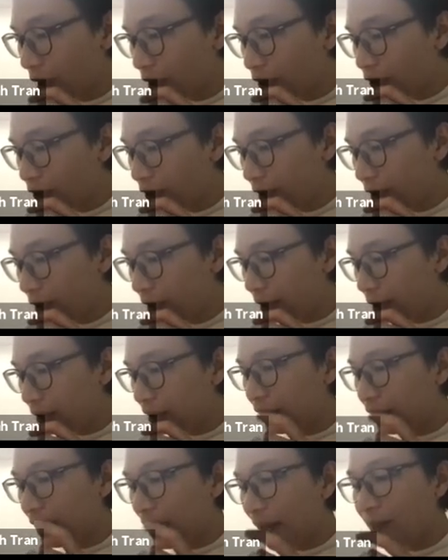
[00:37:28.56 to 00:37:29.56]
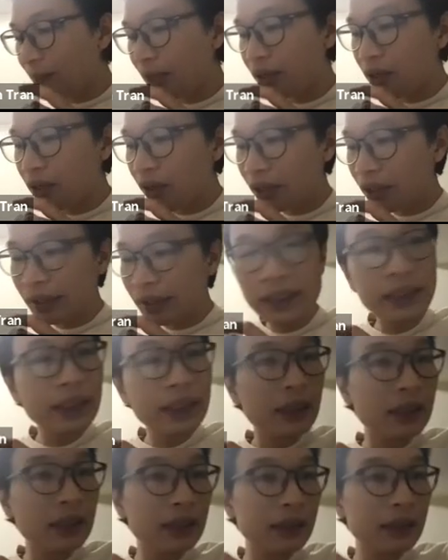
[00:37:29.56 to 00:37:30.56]
you see that the gamma dot
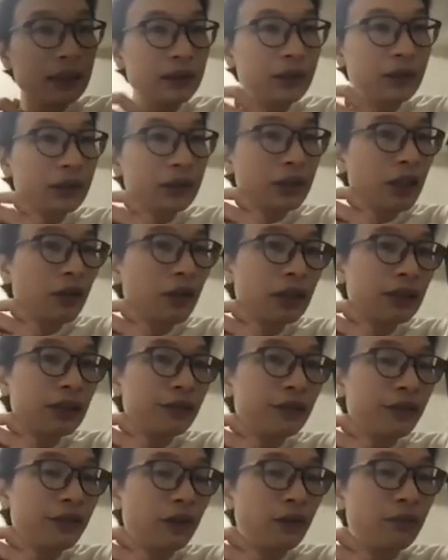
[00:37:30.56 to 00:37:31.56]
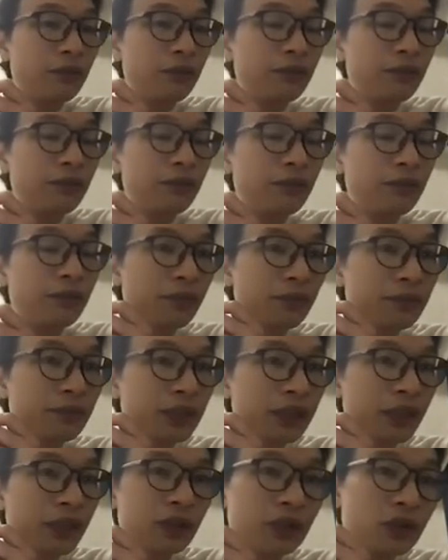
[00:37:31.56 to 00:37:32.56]
here is just going from
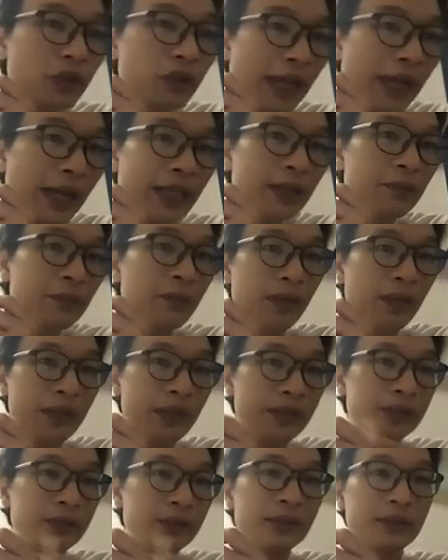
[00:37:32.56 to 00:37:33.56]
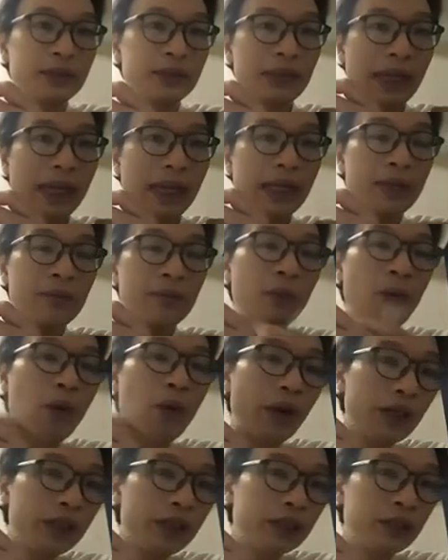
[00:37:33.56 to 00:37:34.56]
0 to any places, any
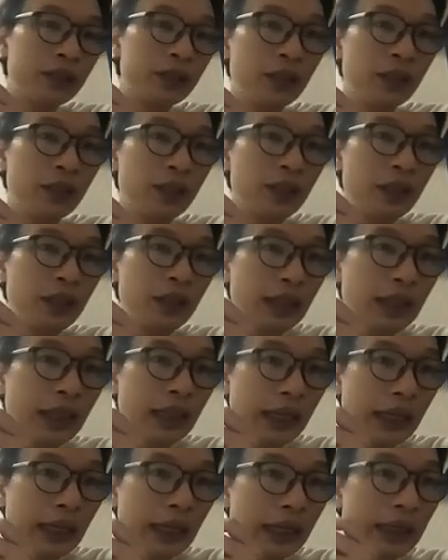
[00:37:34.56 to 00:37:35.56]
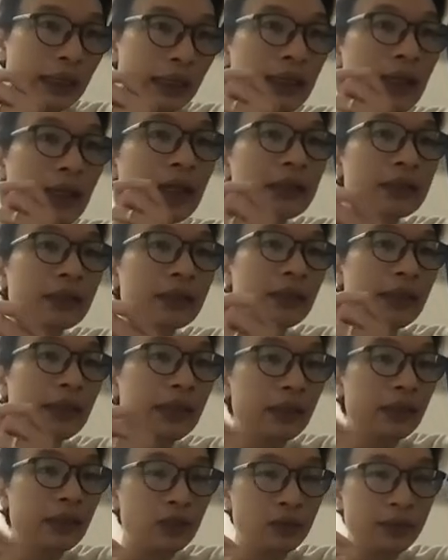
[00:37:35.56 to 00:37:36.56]
points. It doesn't
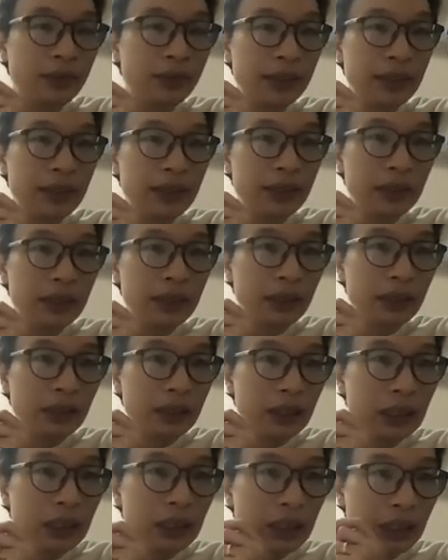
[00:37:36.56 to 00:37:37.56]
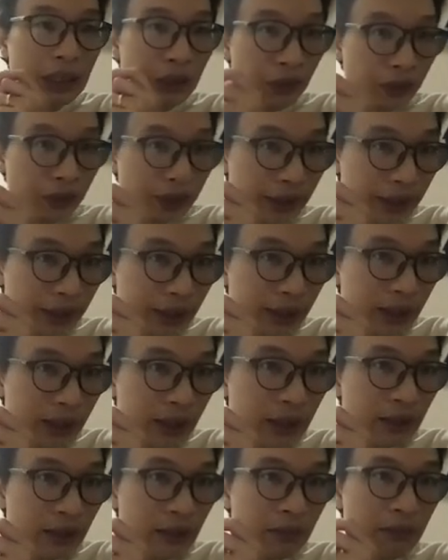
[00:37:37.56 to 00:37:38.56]
need to be unique,
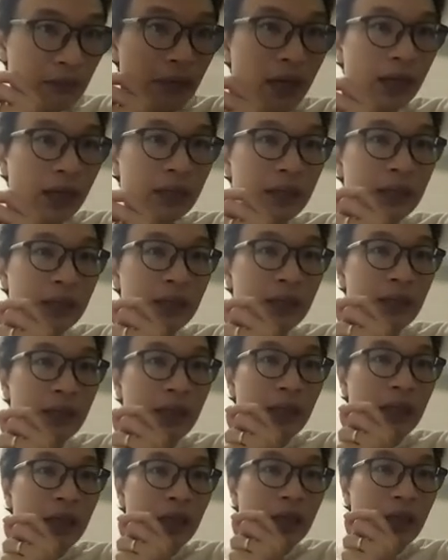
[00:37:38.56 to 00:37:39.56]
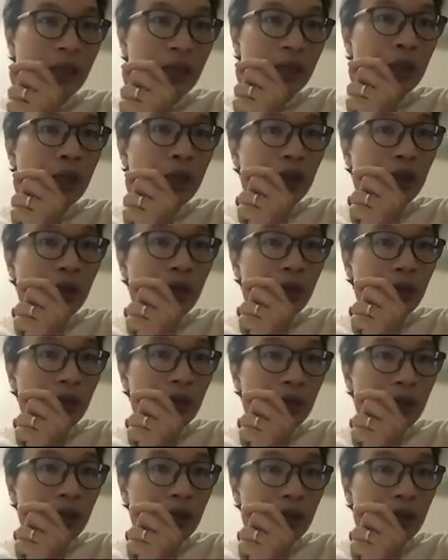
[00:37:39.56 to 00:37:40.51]
but, you know,